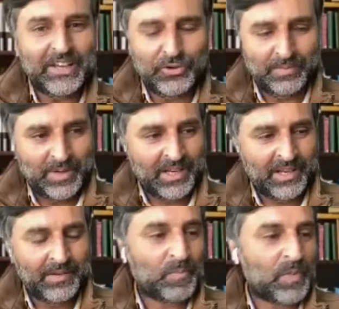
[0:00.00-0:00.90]
you, Mary.
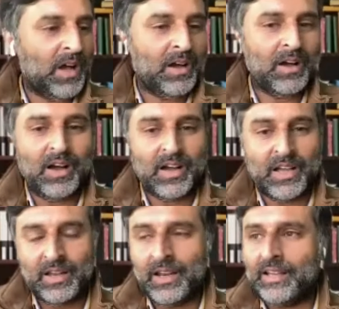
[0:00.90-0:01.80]

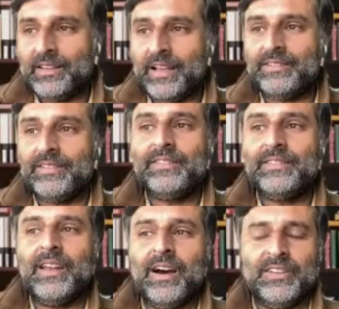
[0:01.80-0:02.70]
Again, like, this is
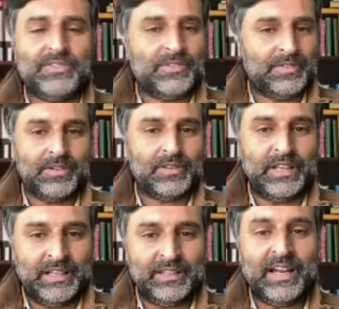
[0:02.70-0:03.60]
the last
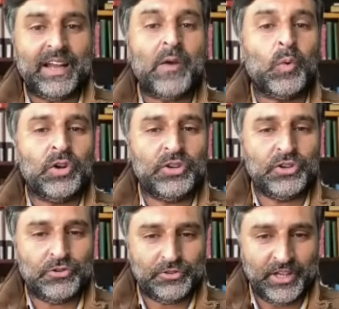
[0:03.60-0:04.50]
thing that I
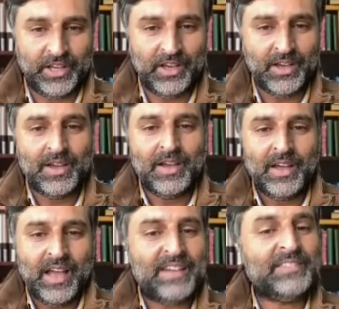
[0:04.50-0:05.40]
wanted to say
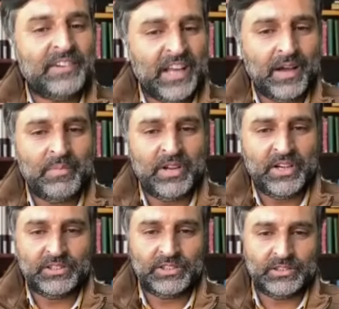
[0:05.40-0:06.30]
as a
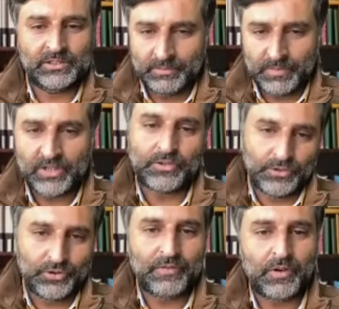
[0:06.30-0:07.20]
recommendation, but
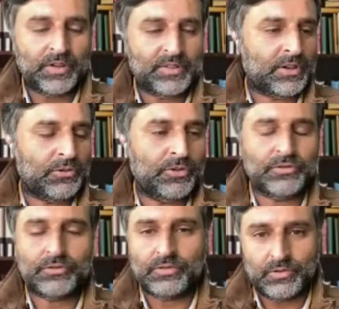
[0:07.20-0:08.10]
you have asked a
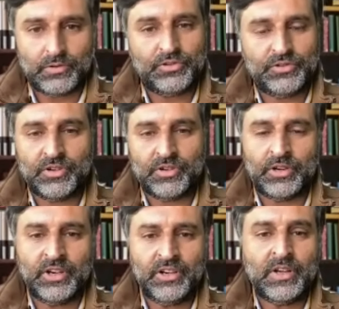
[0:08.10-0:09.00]
question
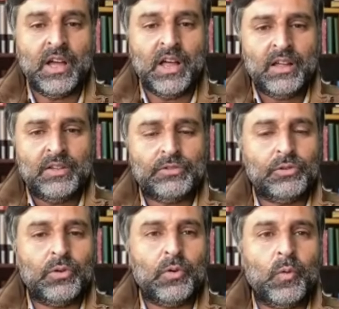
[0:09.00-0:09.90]
on it.
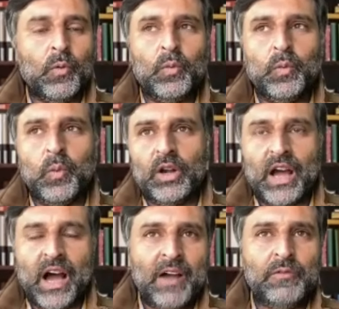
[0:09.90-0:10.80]
So,
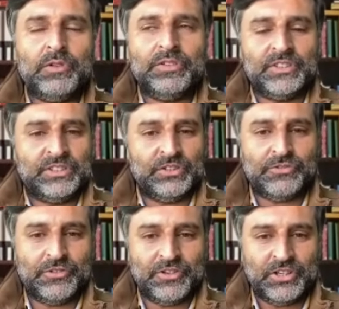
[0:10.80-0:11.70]
what I would
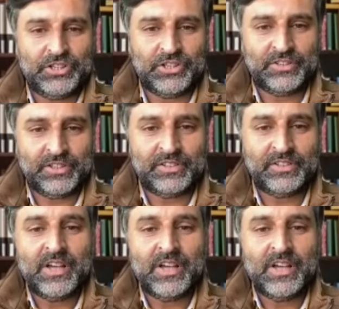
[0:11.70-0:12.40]
suggest to the teachers is,